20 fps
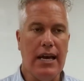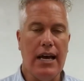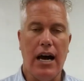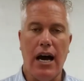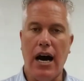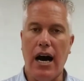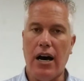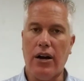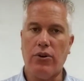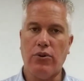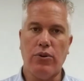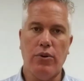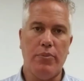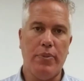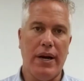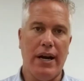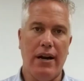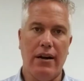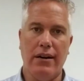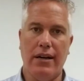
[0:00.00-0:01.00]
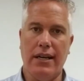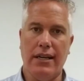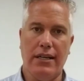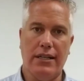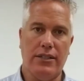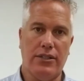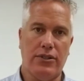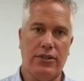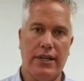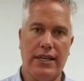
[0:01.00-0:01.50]
Auto repair
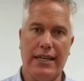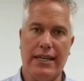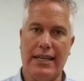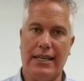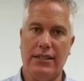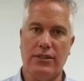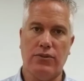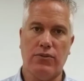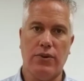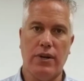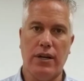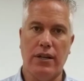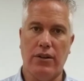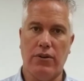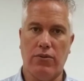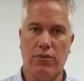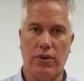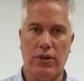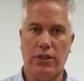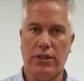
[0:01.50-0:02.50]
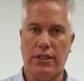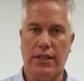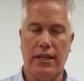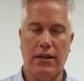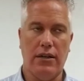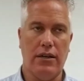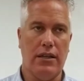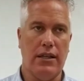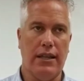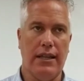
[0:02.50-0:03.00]
industry is one of the worst.
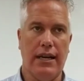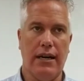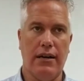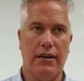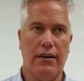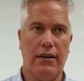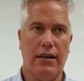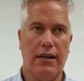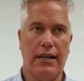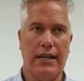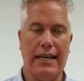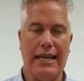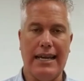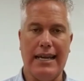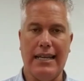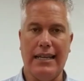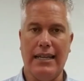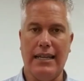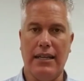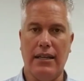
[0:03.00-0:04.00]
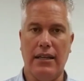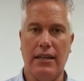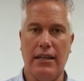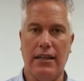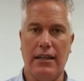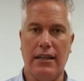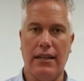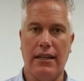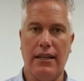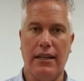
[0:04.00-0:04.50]
They're in
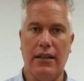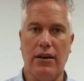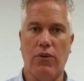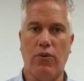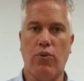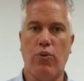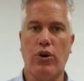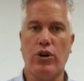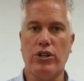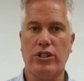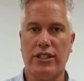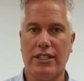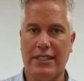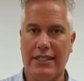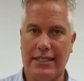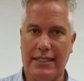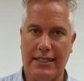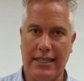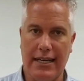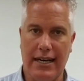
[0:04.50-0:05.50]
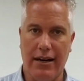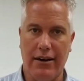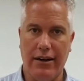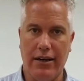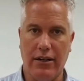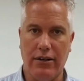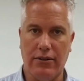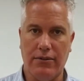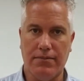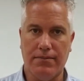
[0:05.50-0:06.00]
the worst
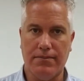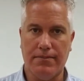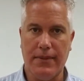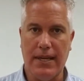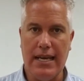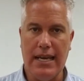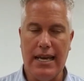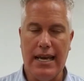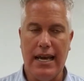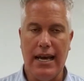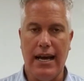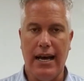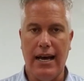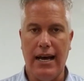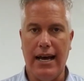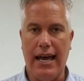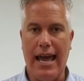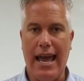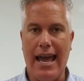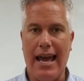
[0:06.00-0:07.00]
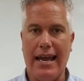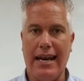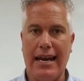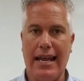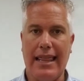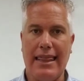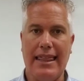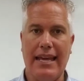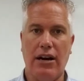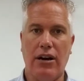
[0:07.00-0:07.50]
scenario.
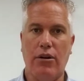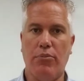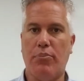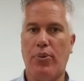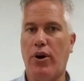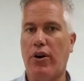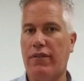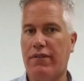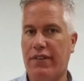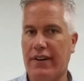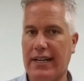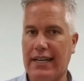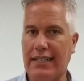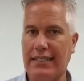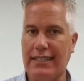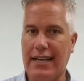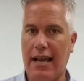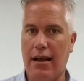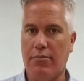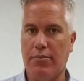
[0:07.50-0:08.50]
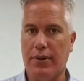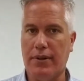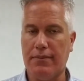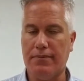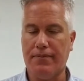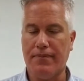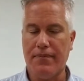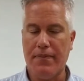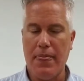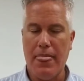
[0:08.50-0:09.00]
And they're a perfect
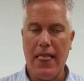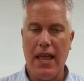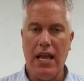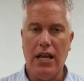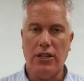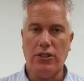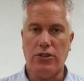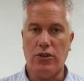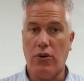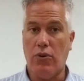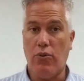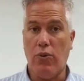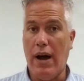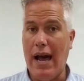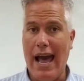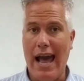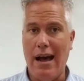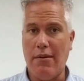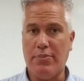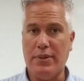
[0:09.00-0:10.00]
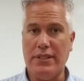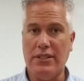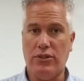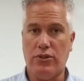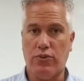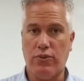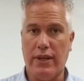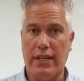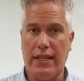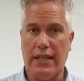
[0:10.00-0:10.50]
example. So what
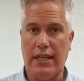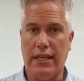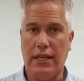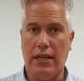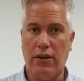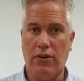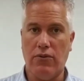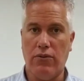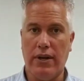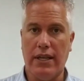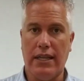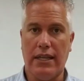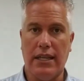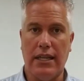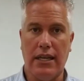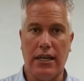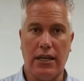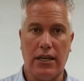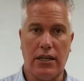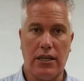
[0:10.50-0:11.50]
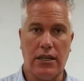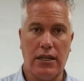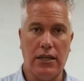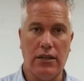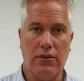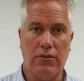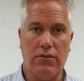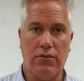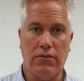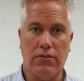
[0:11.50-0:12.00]
happens with
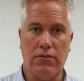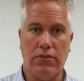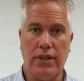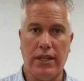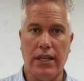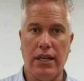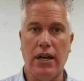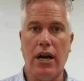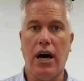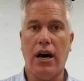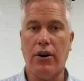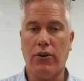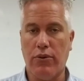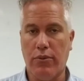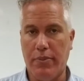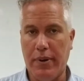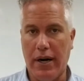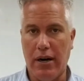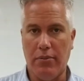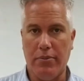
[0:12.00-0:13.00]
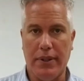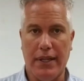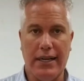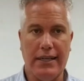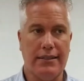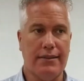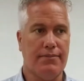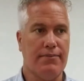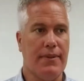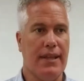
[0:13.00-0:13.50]
an auto repair
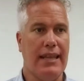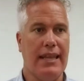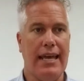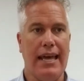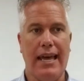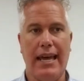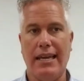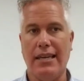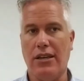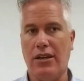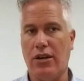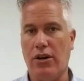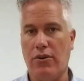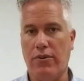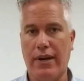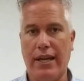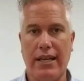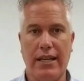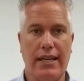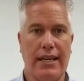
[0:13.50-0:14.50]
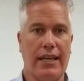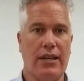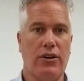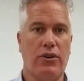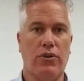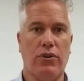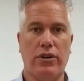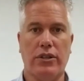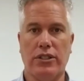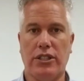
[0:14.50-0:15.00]
place? You go in, you get
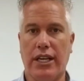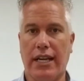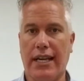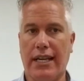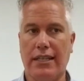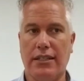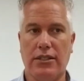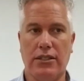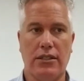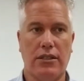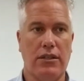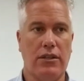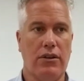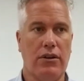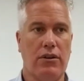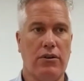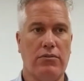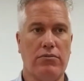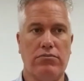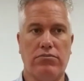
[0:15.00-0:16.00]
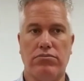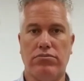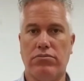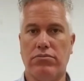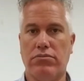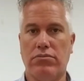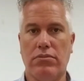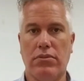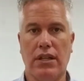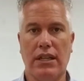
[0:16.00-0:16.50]
your oil changed,
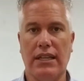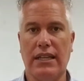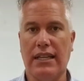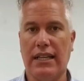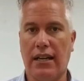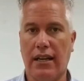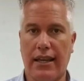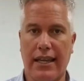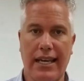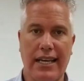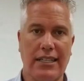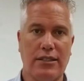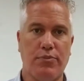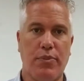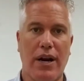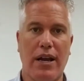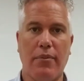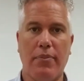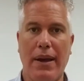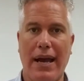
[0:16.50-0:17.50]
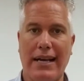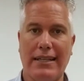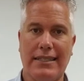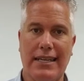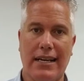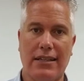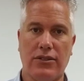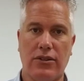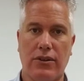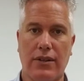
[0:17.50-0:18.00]
little things, brake pads,
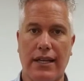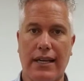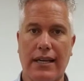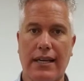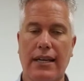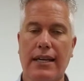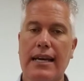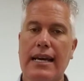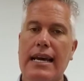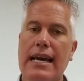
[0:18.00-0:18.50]
that sort of thing.